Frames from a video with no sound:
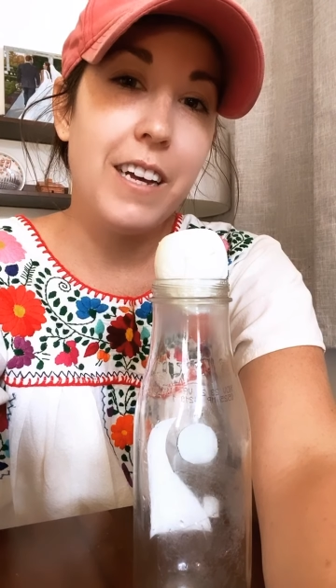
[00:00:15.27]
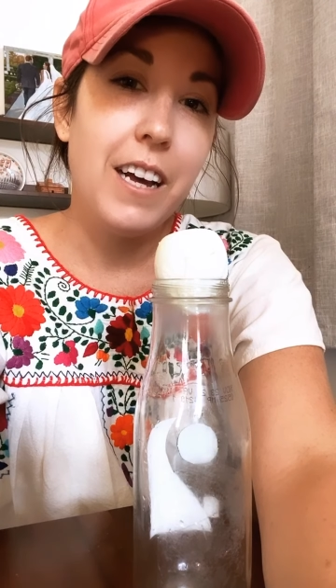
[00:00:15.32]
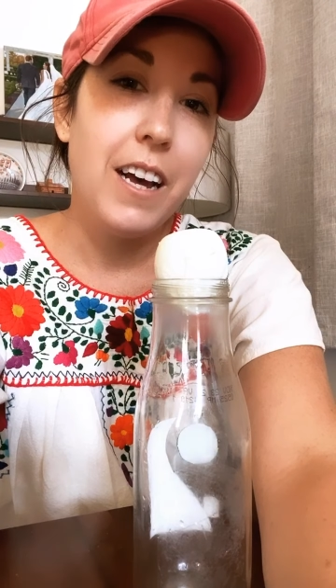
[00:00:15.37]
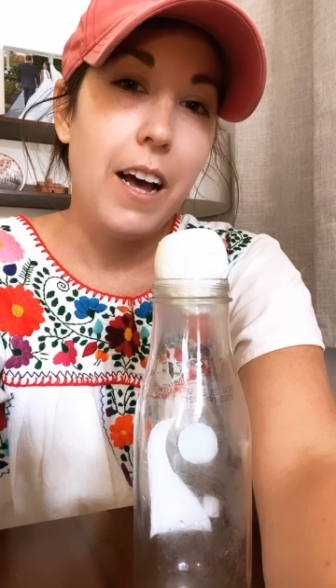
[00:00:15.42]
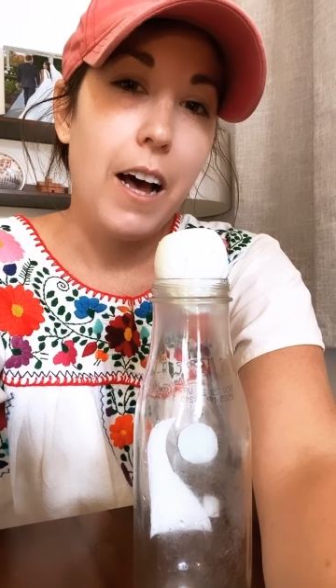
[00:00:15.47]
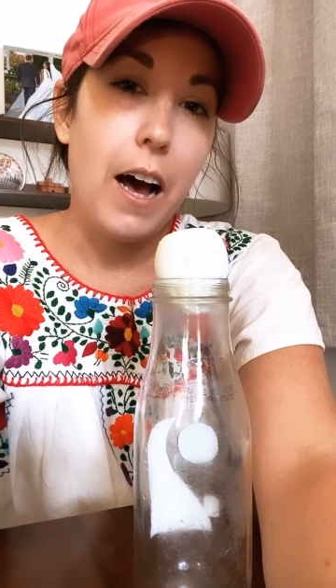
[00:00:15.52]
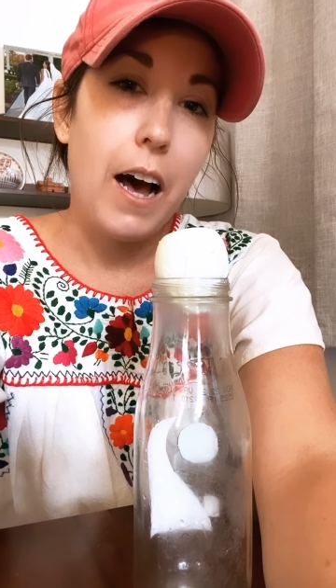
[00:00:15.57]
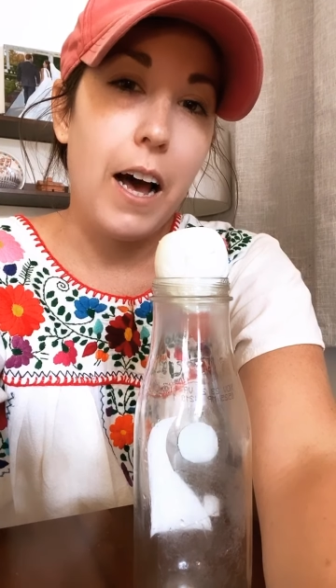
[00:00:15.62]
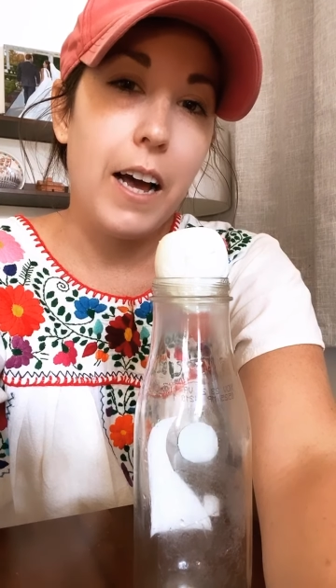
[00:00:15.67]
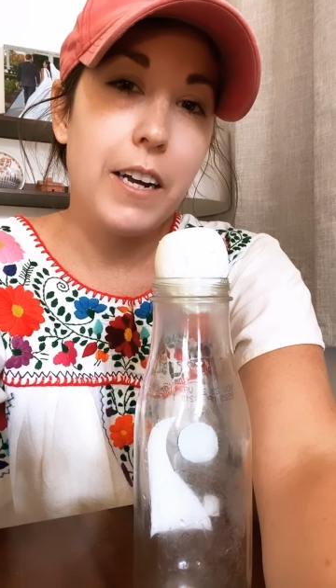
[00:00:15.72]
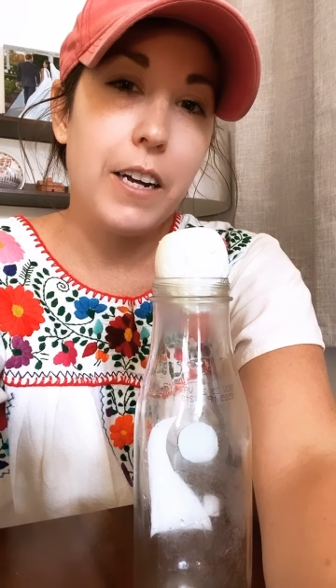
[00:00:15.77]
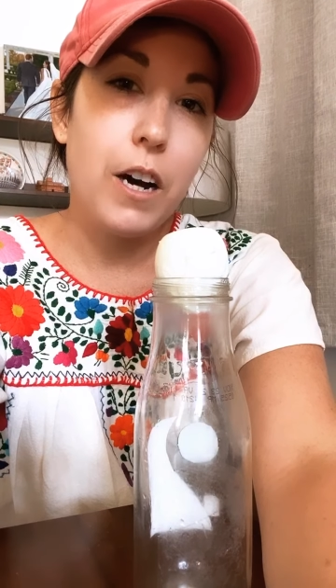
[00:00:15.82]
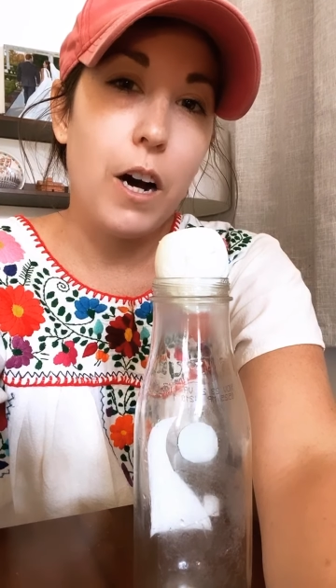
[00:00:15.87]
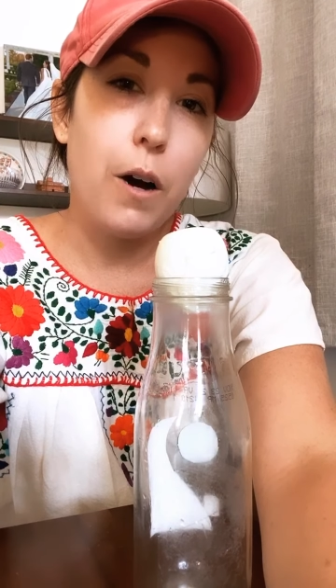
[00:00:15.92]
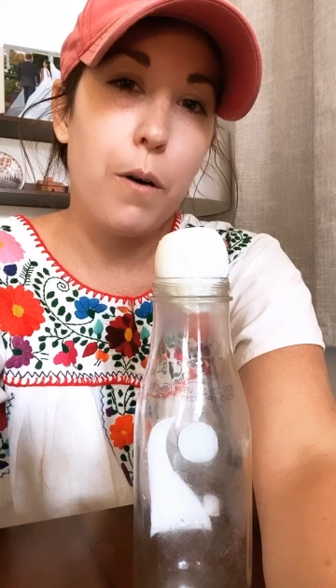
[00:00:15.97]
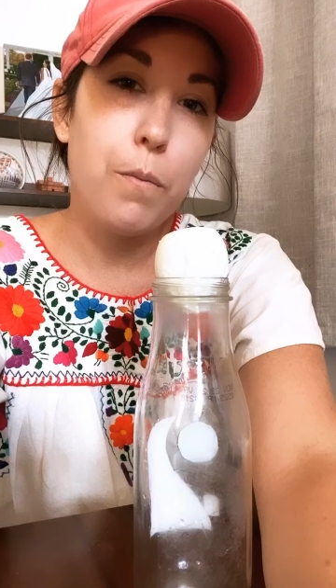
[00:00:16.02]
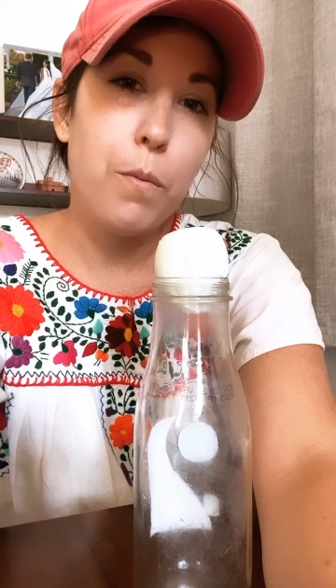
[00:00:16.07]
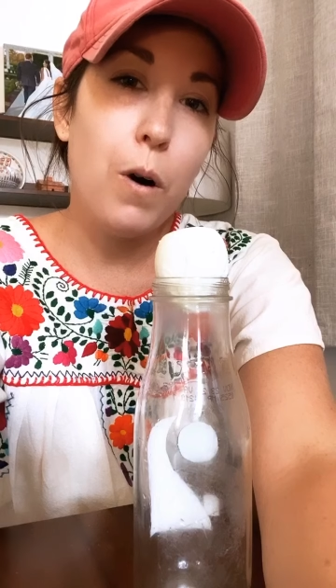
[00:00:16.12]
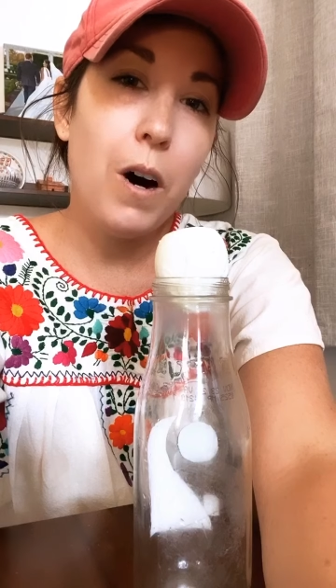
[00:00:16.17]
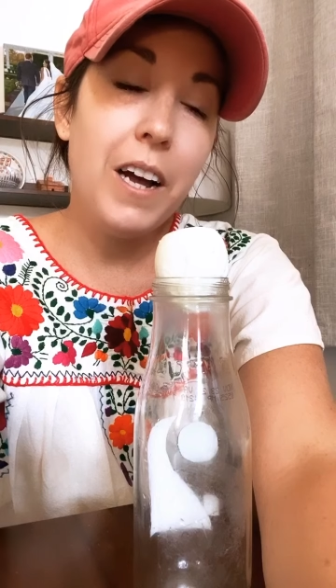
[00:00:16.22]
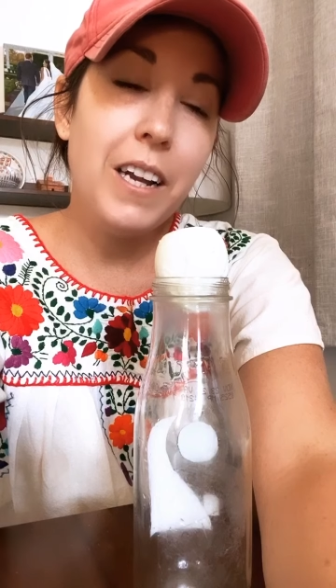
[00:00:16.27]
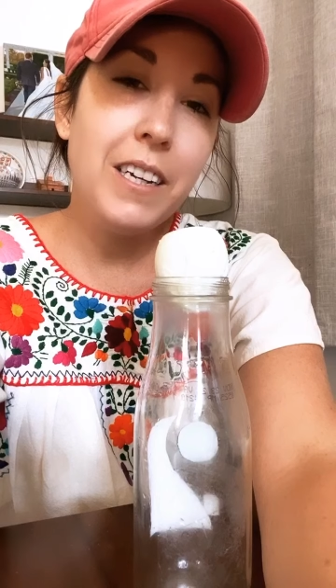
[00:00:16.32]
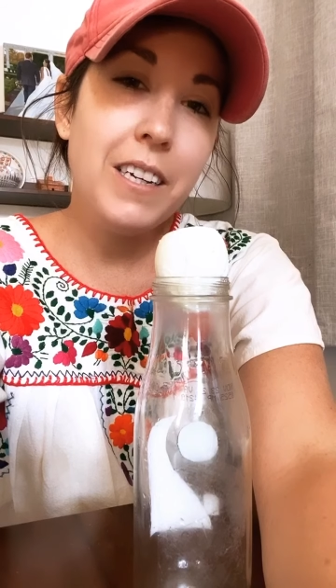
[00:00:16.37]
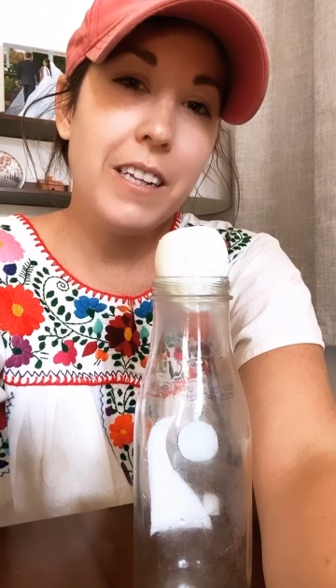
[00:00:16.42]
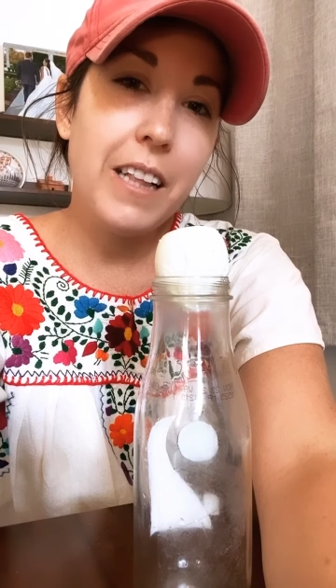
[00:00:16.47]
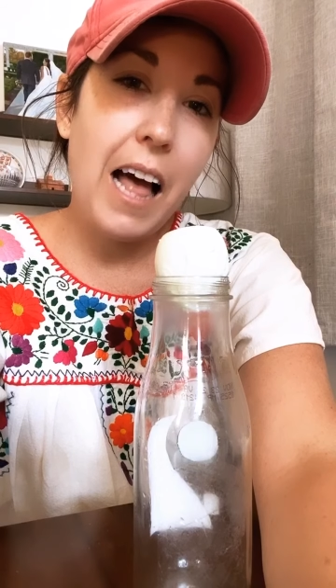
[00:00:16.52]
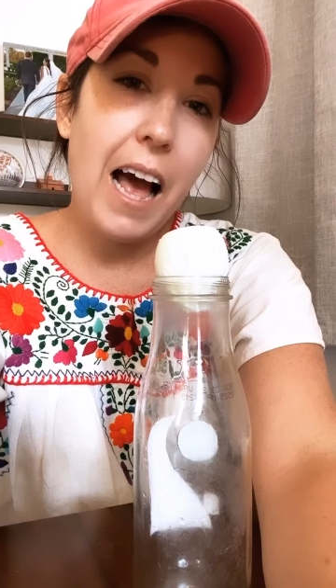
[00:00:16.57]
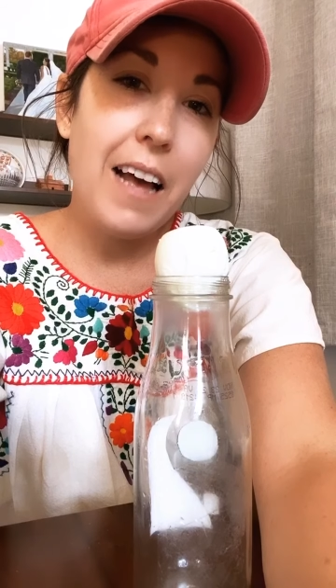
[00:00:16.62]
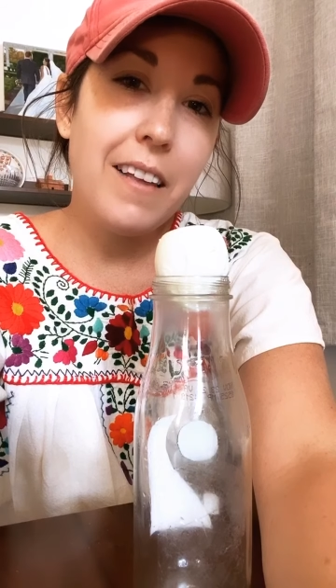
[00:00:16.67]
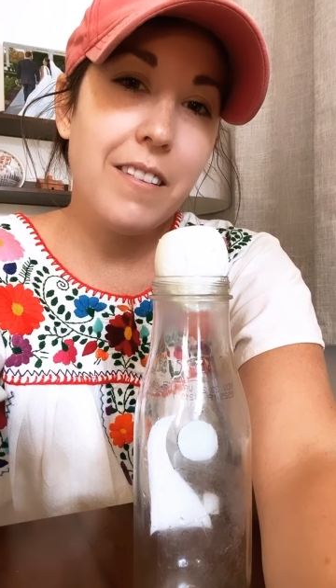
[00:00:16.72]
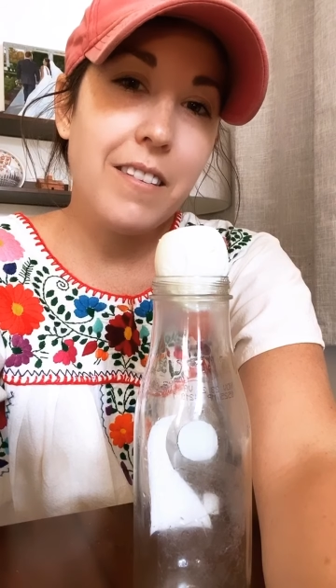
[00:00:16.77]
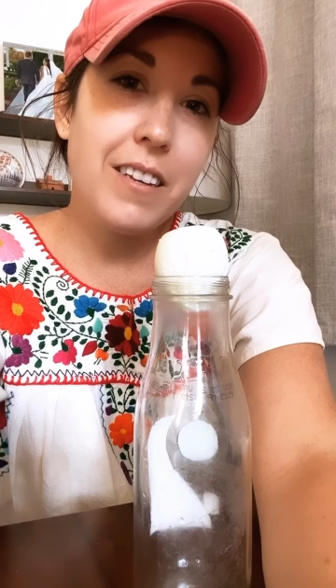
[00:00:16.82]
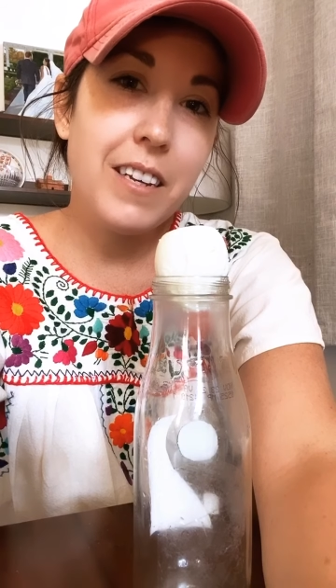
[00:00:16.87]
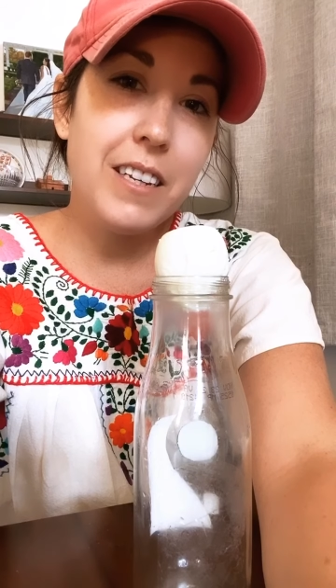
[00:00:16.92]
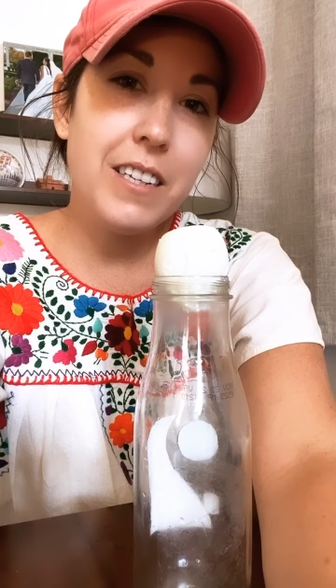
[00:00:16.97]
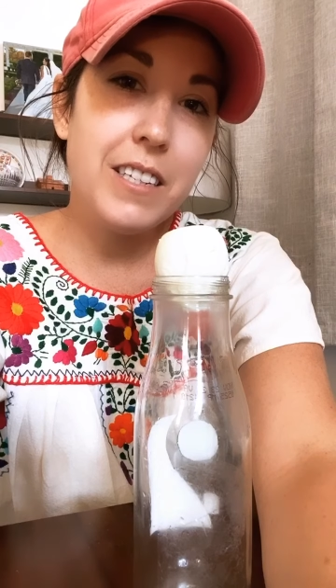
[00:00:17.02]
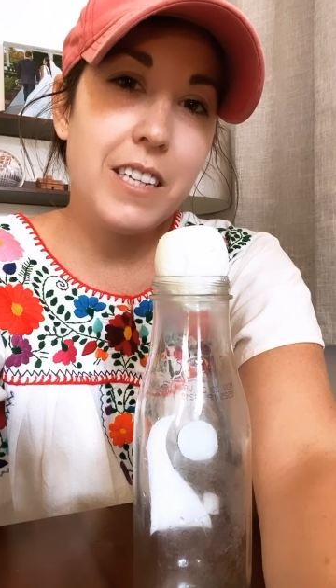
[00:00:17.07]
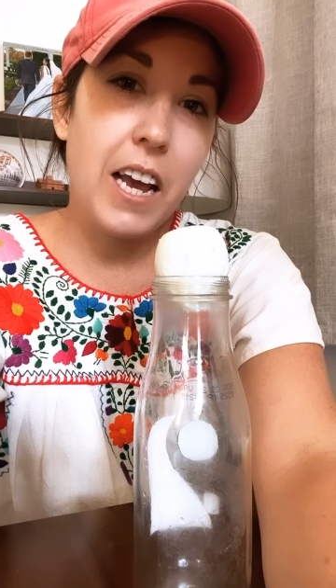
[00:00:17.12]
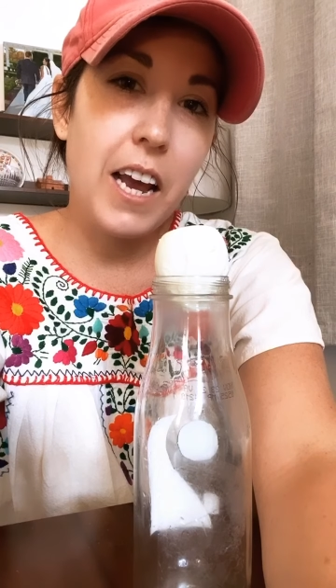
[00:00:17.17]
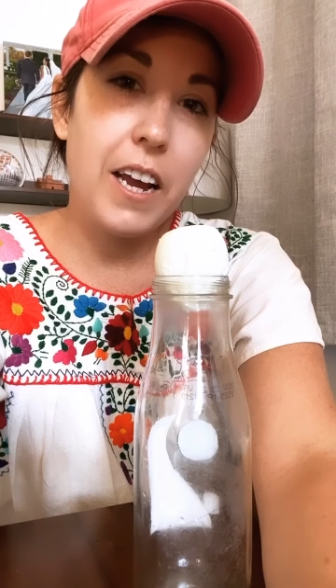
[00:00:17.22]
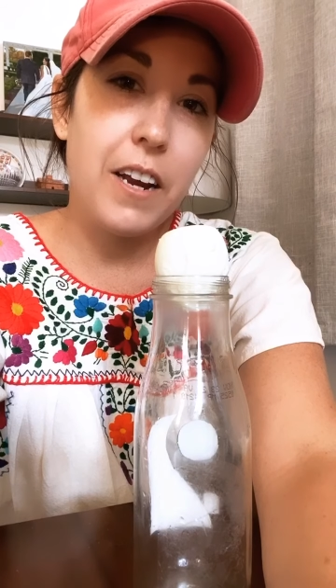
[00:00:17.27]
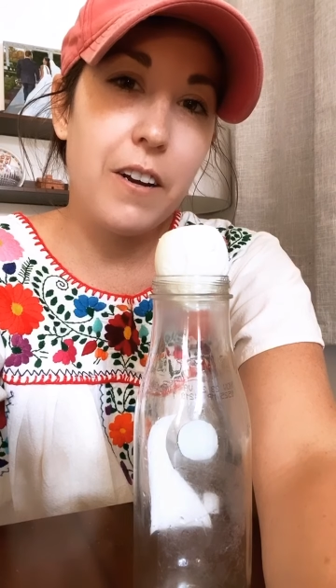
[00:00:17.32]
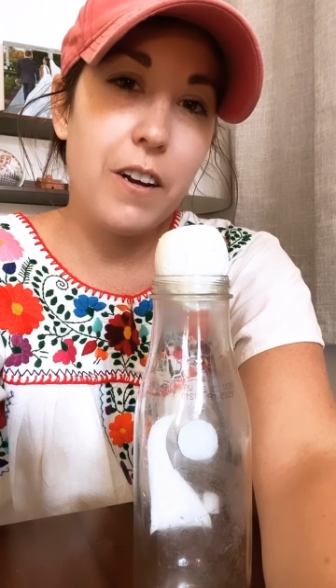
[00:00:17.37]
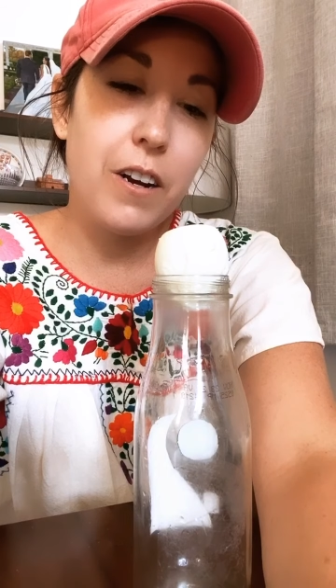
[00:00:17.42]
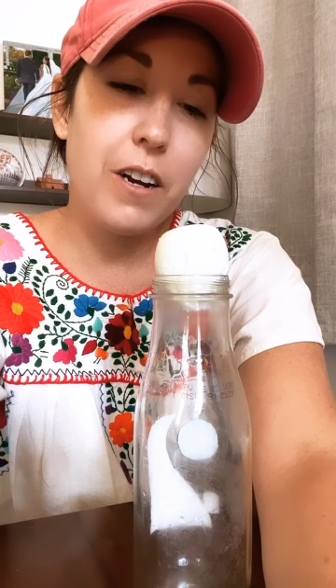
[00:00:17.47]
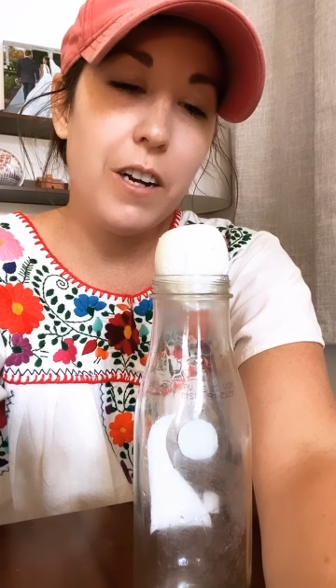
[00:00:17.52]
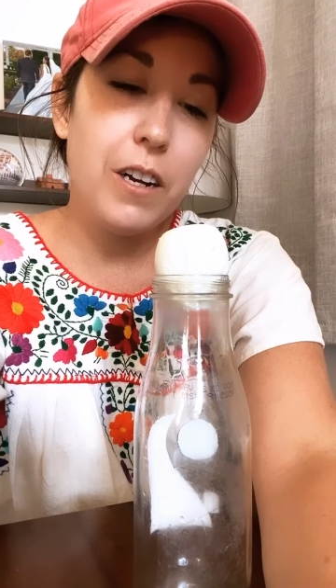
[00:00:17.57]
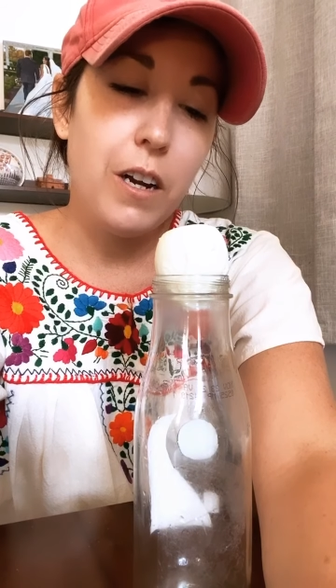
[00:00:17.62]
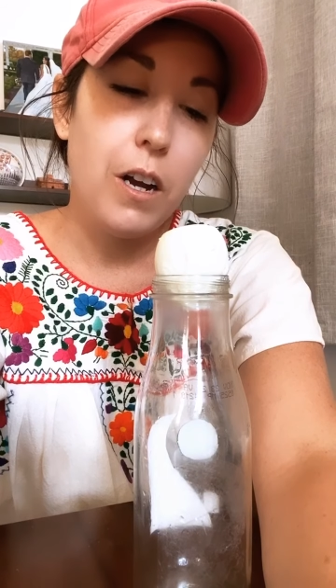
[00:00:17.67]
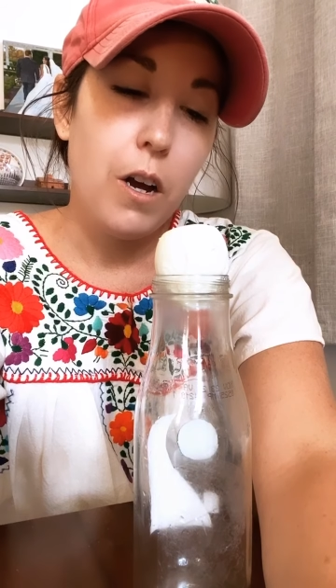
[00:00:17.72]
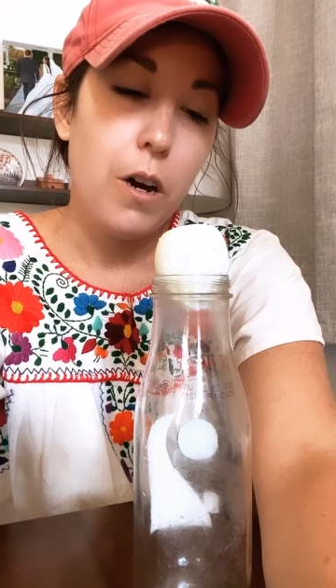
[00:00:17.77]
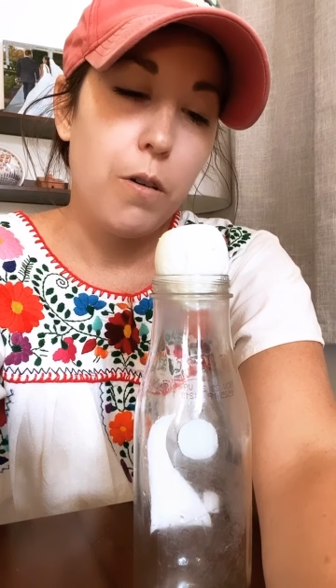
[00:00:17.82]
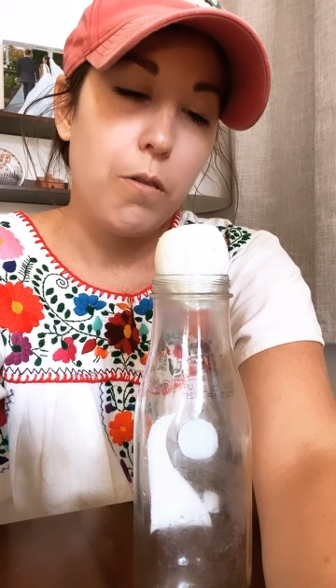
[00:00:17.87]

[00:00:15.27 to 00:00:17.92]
I got one glass container